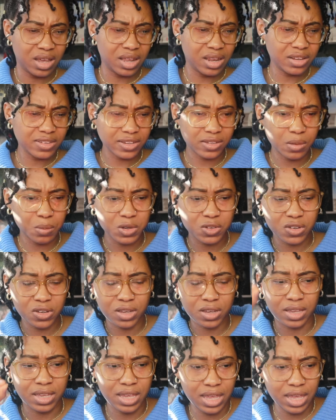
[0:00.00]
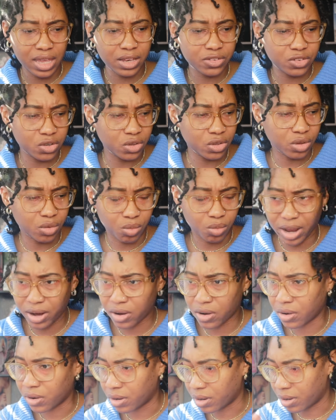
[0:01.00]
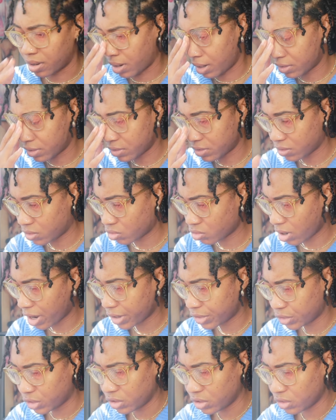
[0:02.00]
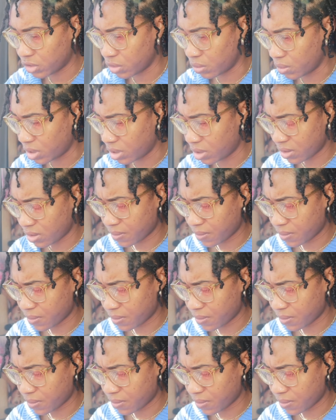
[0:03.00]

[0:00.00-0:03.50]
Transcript: looks like someone took a key to the record and like scratched into it.